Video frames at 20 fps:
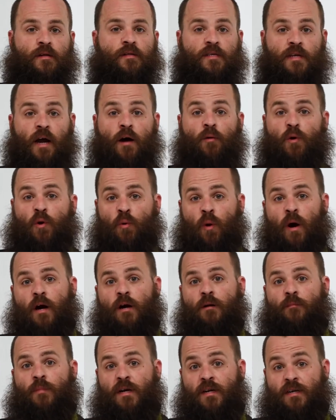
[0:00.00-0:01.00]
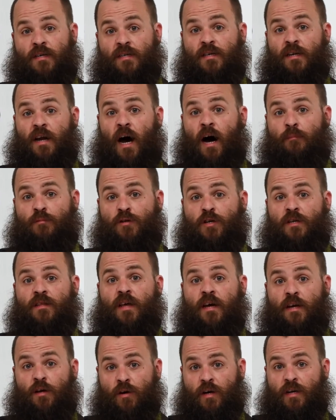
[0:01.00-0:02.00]
It's not required, but it is an option
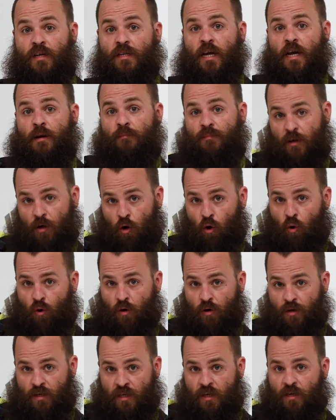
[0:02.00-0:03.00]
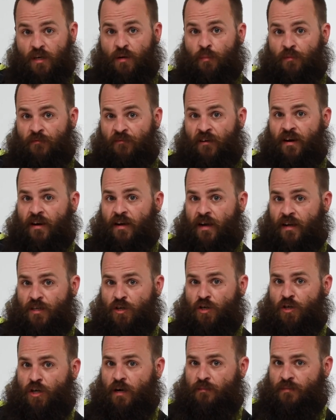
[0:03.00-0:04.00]
that you can tape the corners here to prevent
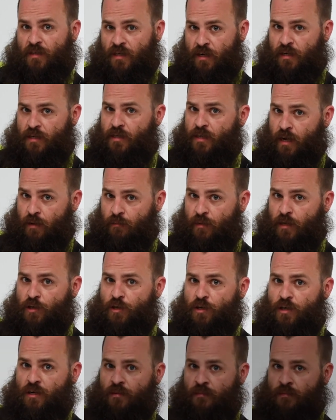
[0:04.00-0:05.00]
against job site damage.